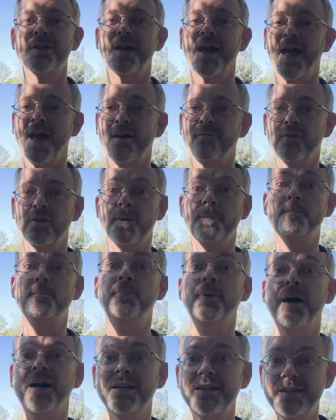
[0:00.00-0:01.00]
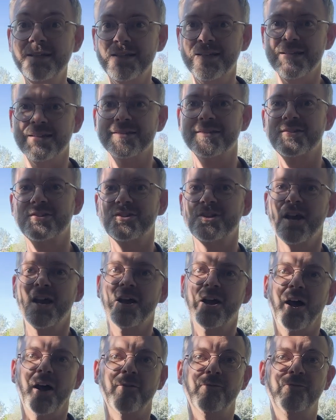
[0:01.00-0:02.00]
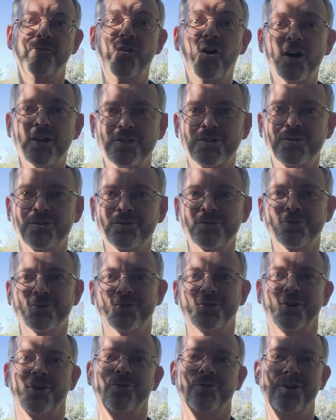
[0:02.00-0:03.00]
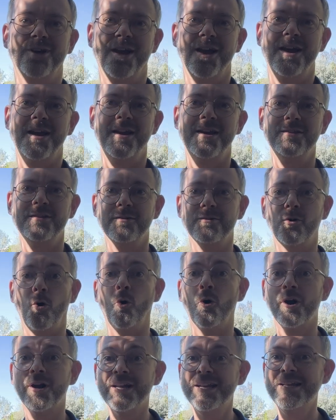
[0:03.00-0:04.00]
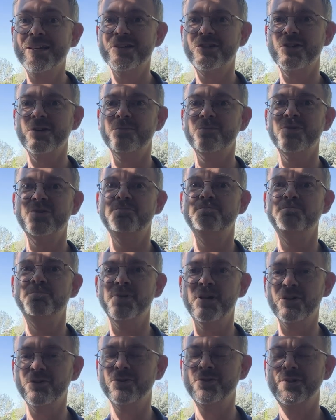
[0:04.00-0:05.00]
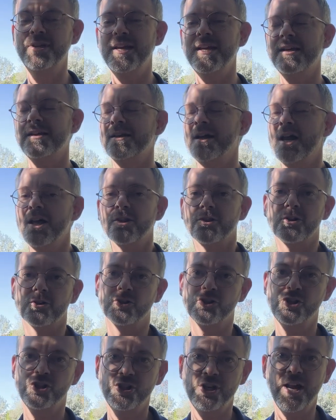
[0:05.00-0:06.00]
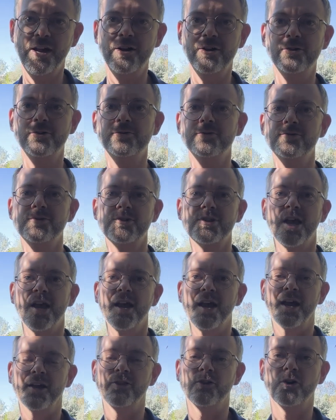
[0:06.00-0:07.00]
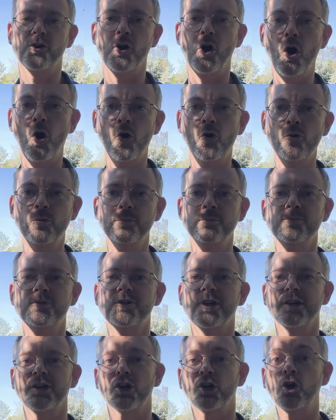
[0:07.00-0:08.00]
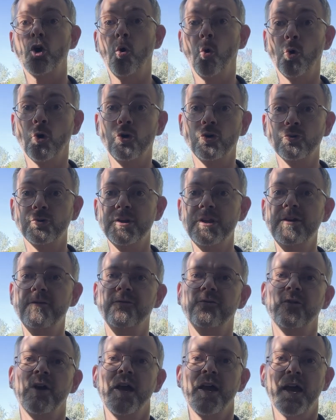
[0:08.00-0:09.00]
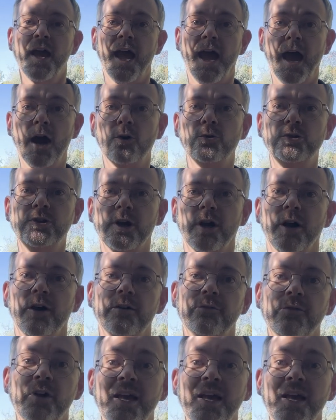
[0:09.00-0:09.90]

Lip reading: have an abundance of fossils, okay? The organisms building their shells and their homes like a coral reef out of